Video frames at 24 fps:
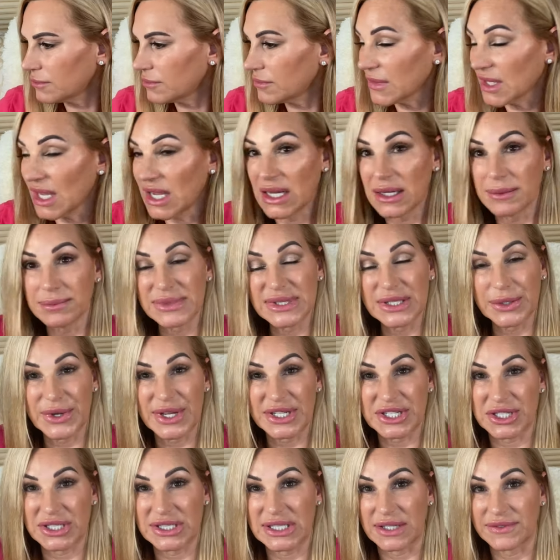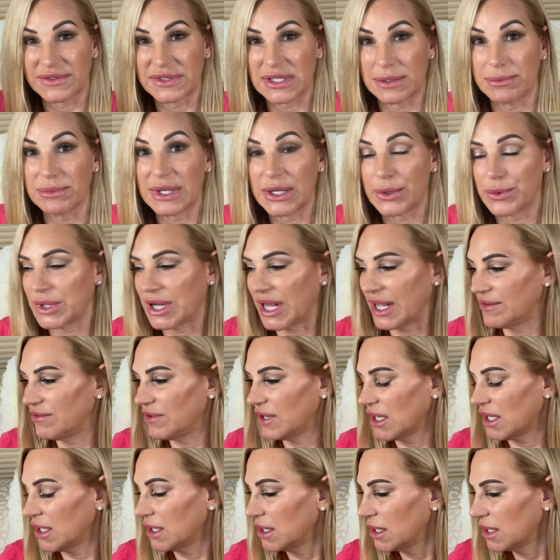Um, so get yourself some Liquid I
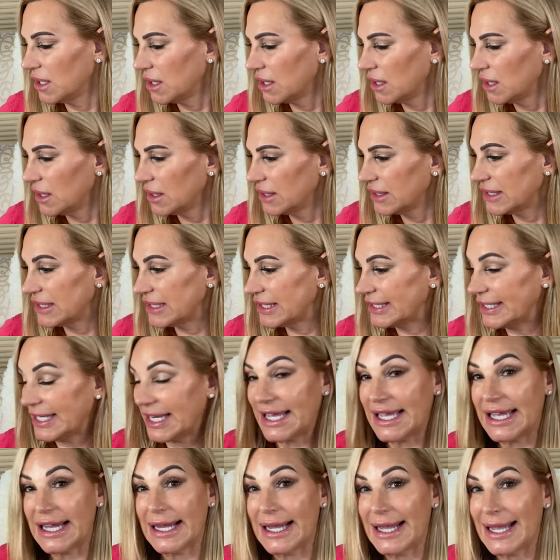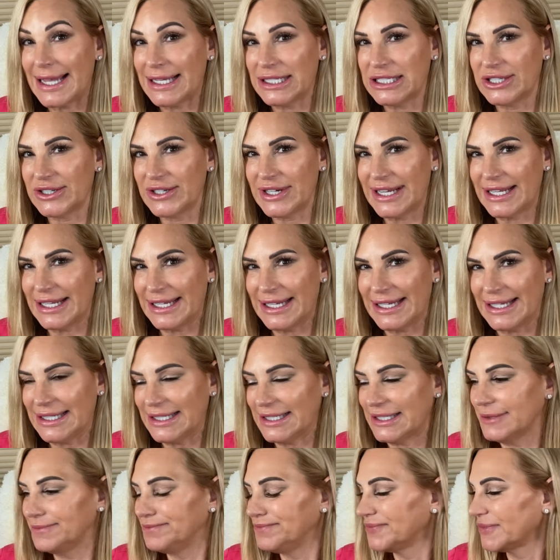V. Stay hydrated.
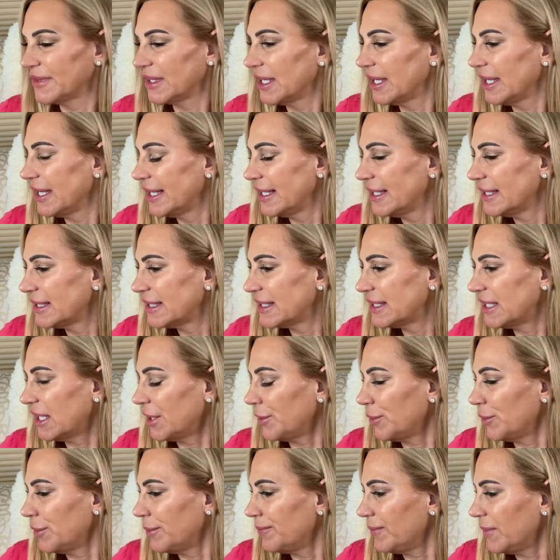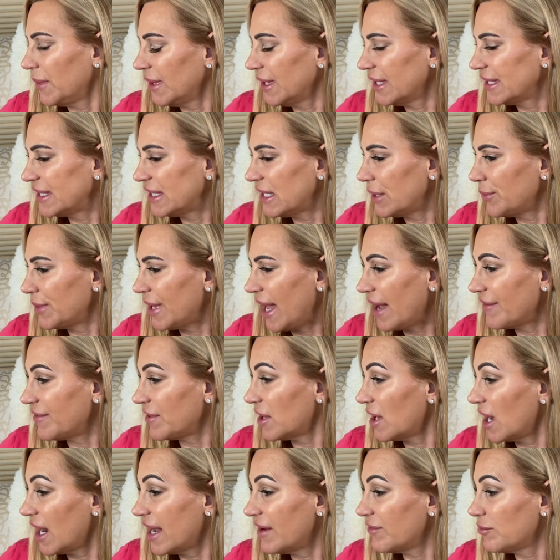So let's see what we have here.
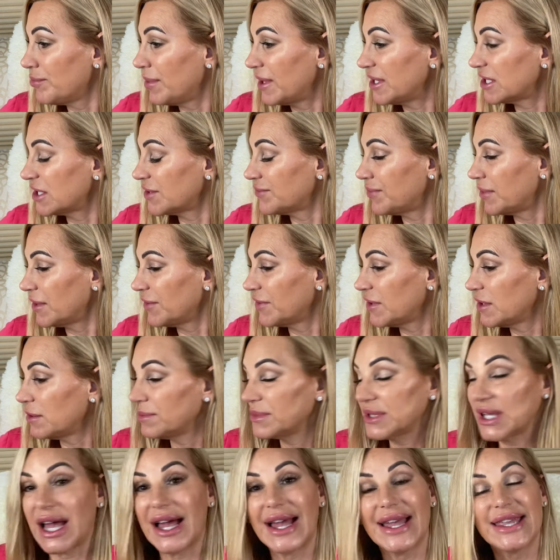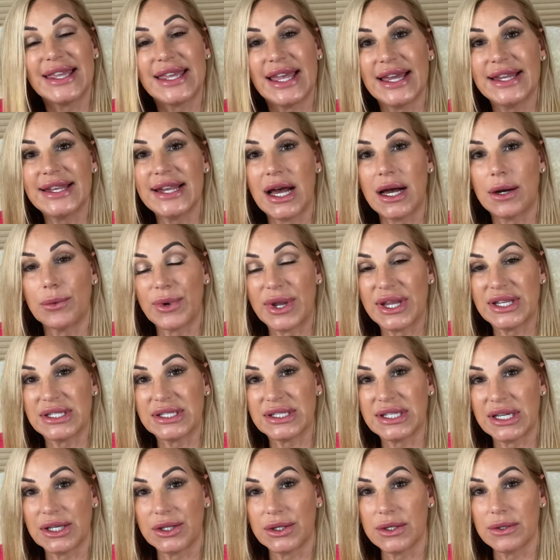I have a bunch of perfumes I cannot wait to
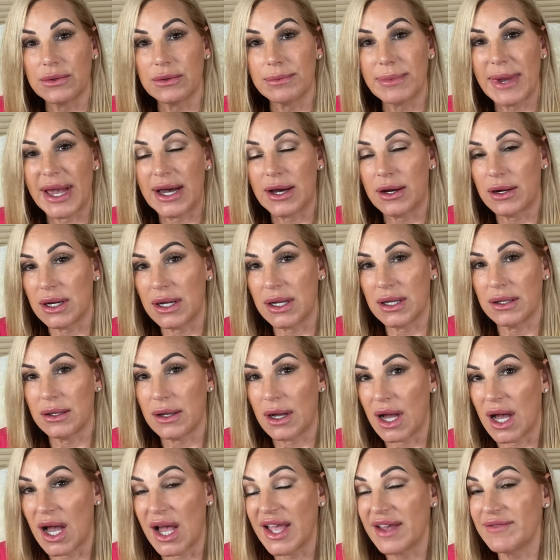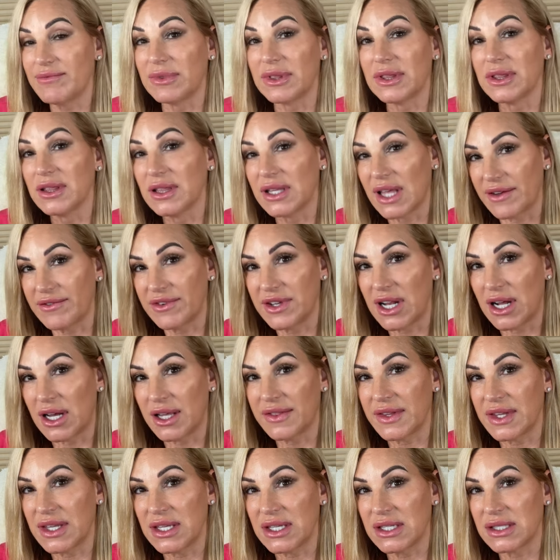tell you about. I'm loving on
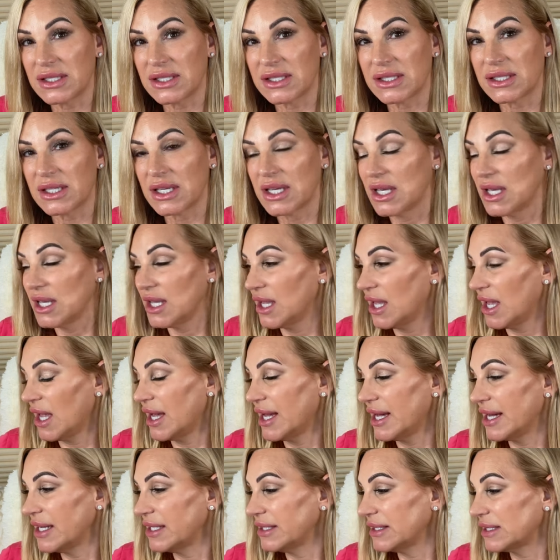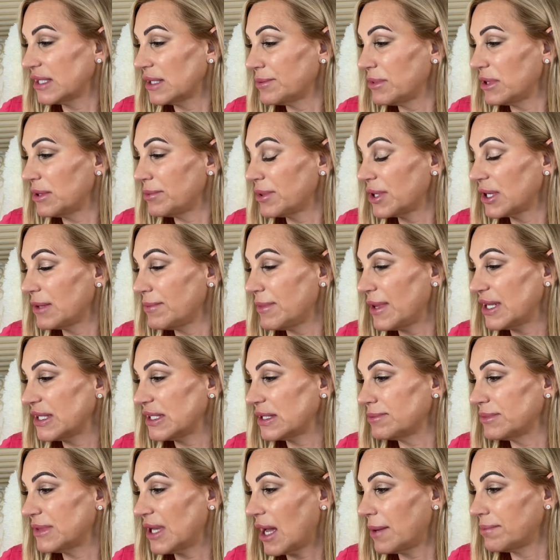these. Uh, some of them are going to make
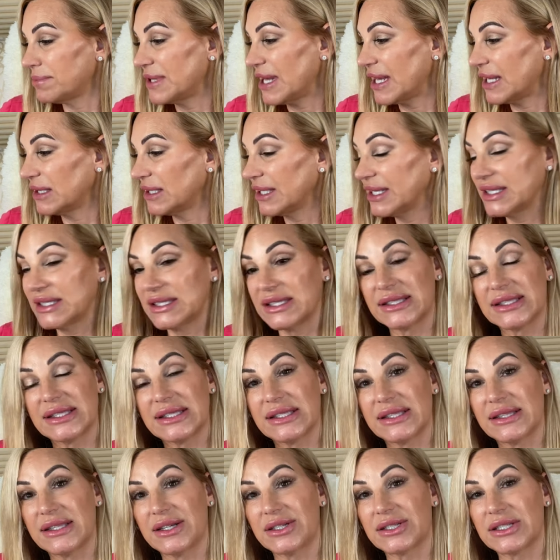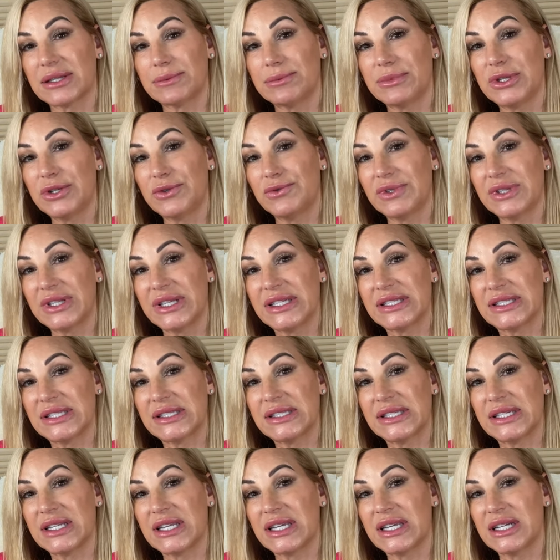some top ten lists. There's some new releases
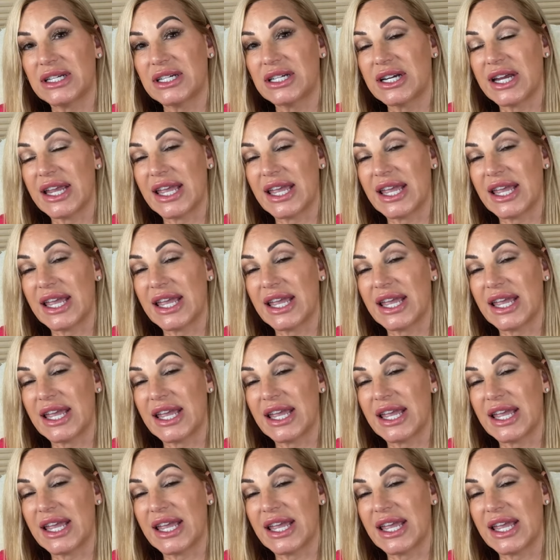in here,